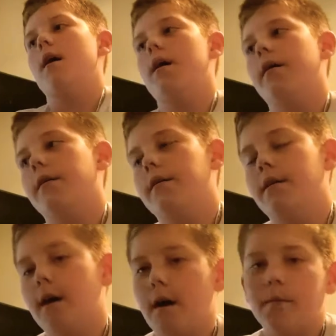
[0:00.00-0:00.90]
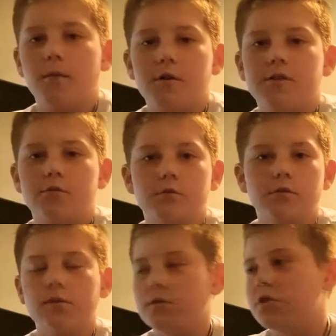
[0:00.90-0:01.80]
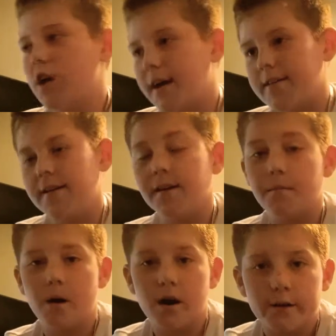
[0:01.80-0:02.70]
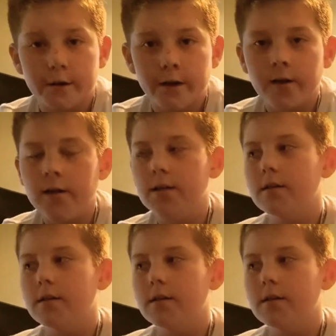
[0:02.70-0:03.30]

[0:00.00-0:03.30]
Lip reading: And I'm also trying to get a monitor.